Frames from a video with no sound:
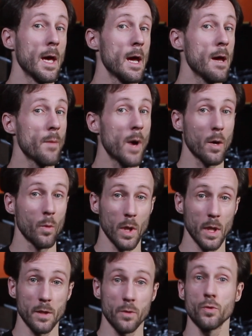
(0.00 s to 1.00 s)
am I
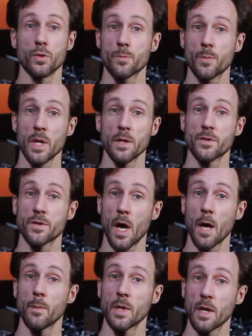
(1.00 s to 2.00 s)
willing to spend
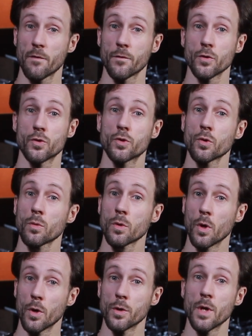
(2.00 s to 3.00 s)
time and effort to
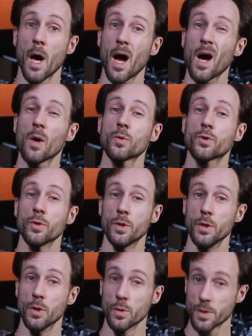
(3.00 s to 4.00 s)
learn how to
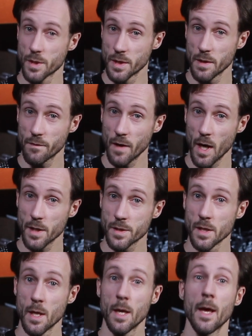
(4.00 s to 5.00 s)
use the device?